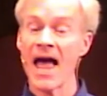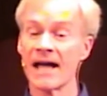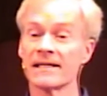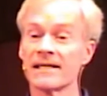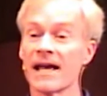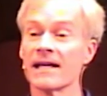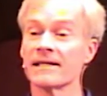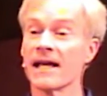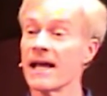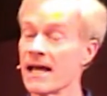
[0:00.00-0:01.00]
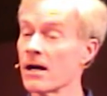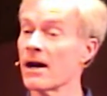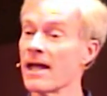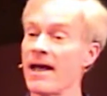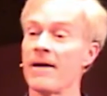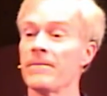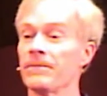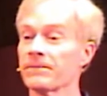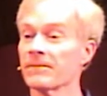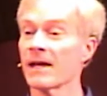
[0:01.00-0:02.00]
and says, Here I
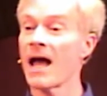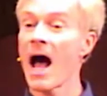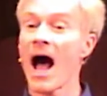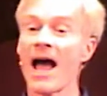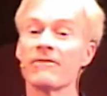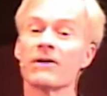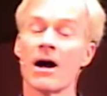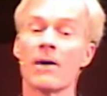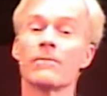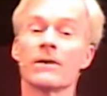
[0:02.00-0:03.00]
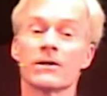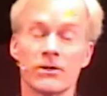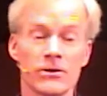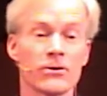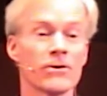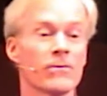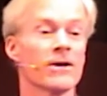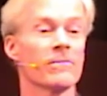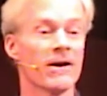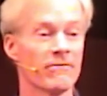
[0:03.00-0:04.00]
am. I have come to do your
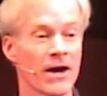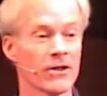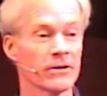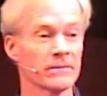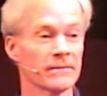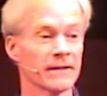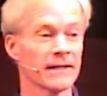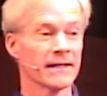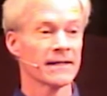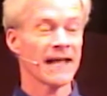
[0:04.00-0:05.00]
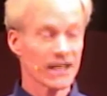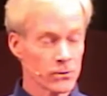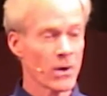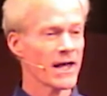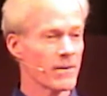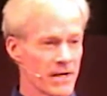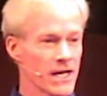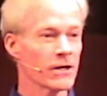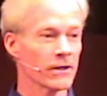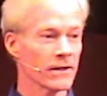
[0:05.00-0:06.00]
will, my Father. That's why I'm
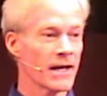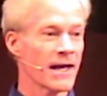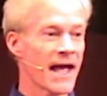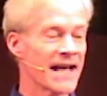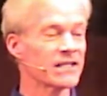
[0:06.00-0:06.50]
here. As